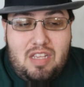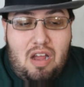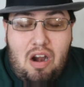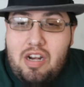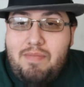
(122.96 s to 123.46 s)

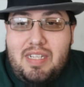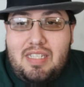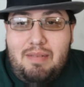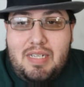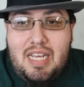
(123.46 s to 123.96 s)

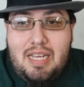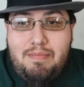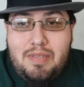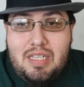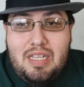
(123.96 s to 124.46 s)
arguments.
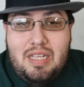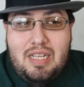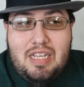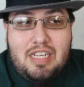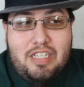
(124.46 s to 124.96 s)
Sometimes
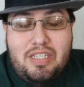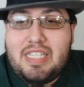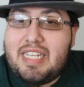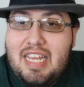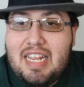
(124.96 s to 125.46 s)
you
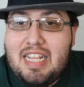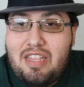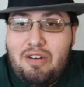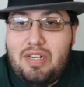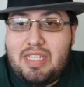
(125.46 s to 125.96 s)
just can't get
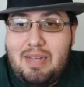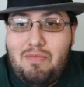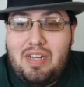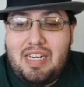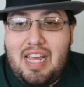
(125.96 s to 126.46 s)
through to
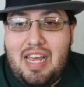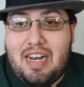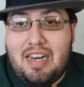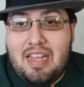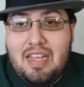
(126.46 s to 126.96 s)
someone,
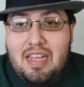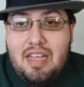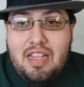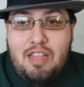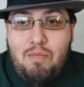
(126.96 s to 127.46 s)
and
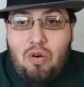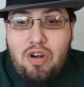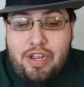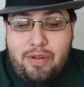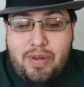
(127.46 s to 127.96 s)
the
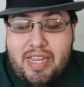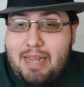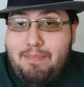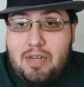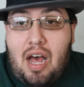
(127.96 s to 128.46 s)
more you
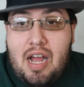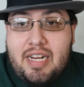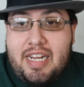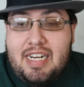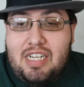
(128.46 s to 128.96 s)
keep
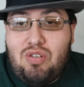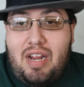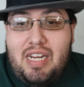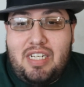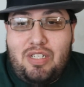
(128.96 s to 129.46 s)
talking and
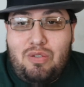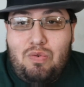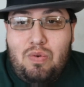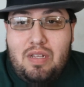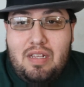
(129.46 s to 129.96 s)
trying
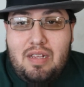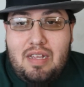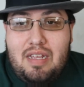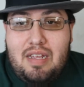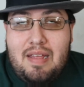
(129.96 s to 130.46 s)
to
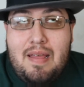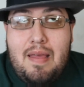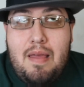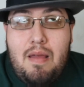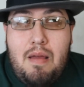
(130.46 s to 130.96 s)

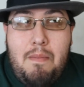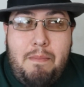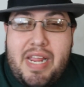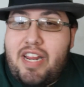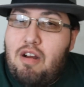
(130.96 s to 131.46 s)

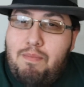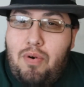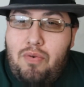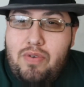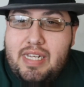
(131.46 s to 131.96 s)
make your
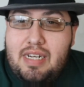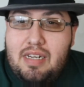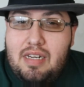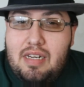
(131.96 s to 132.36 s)
point,